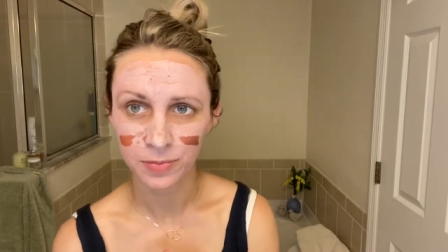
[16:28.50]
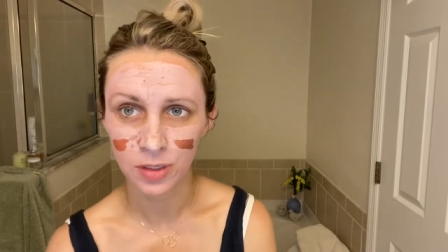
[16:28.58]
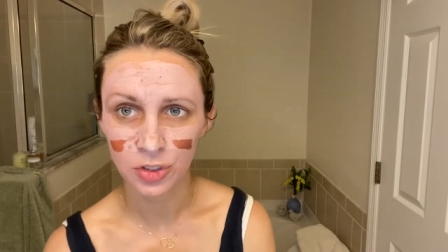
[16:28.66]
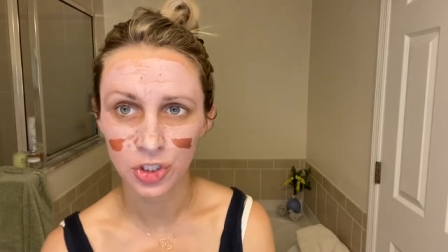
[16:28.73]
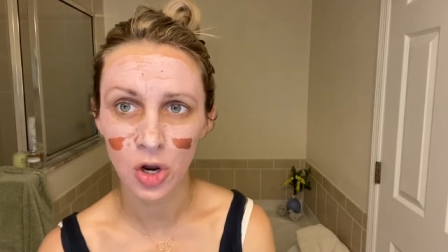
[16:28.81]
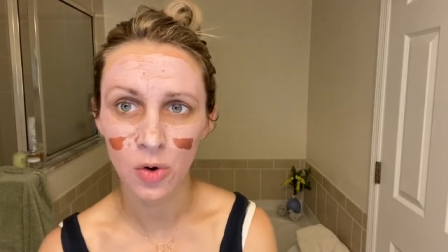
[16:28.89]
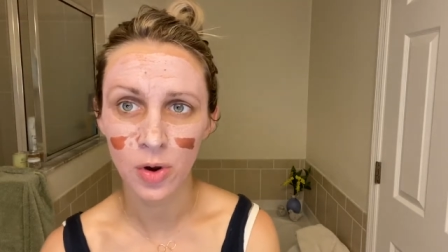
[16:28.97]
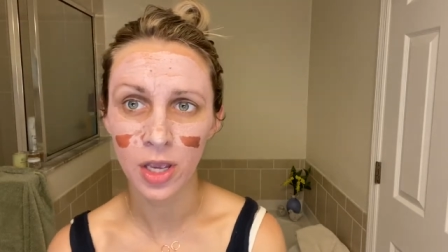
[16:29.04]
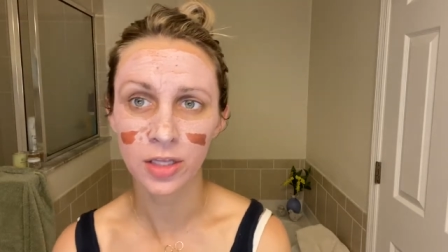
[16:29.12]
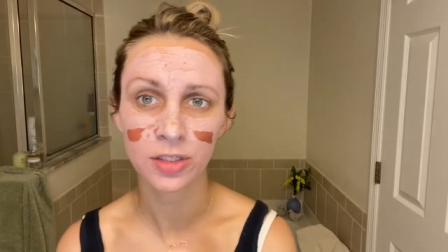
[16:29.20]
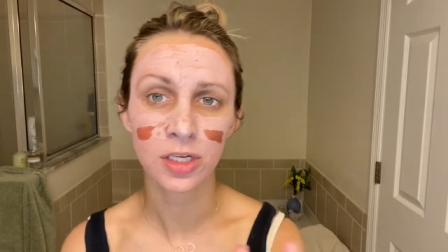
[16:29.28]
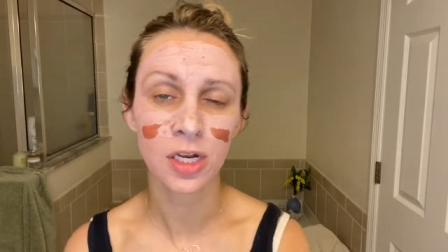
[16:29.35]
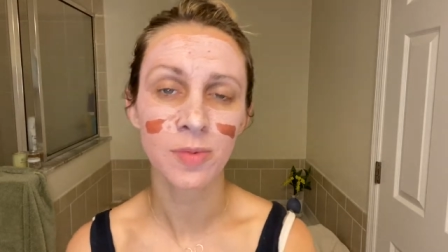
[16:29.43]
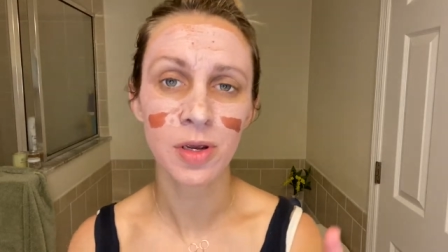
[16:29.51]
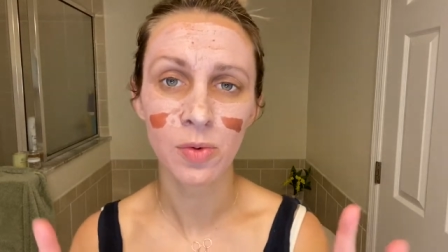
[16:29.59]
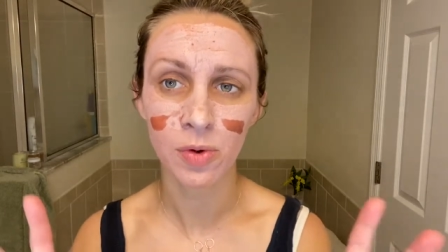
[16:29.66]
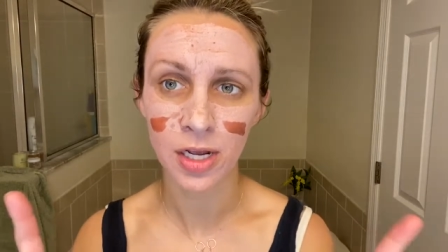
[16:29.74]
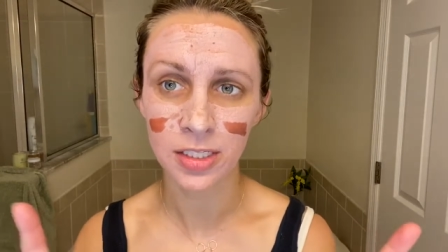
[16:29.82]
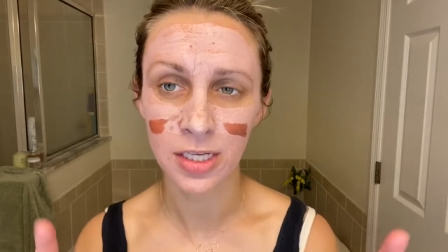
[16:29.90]
So it's gonna be,
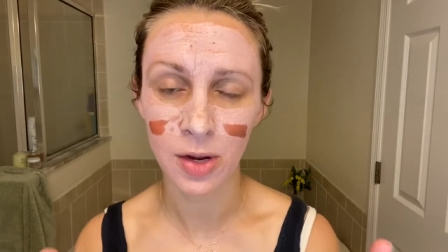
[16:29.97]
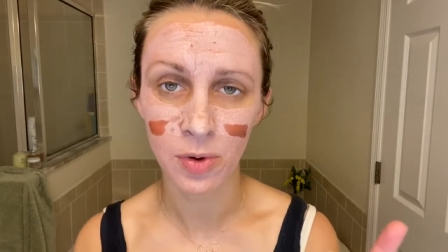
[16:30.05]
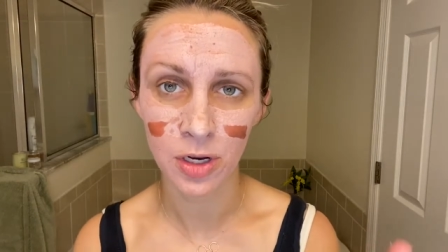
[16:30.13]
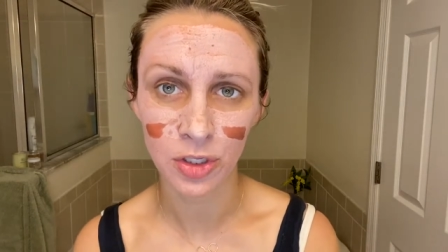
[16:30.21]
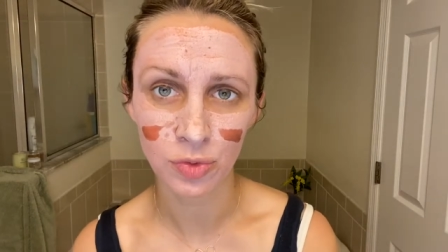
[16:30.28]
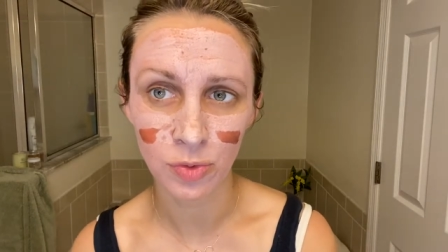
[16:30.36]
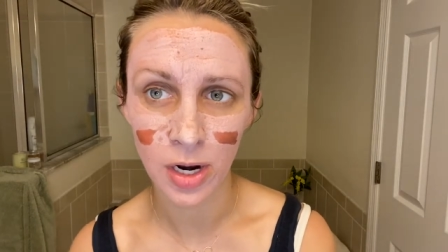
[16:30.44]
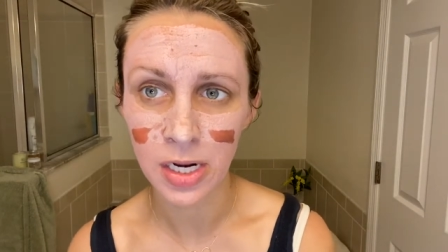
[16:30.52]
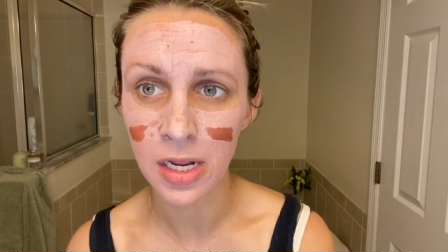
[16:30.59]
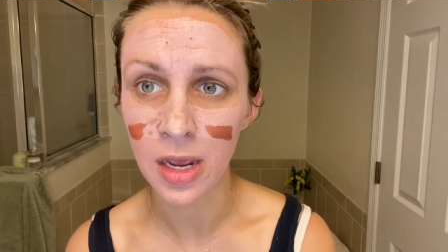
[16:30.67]
when I say when it's ready,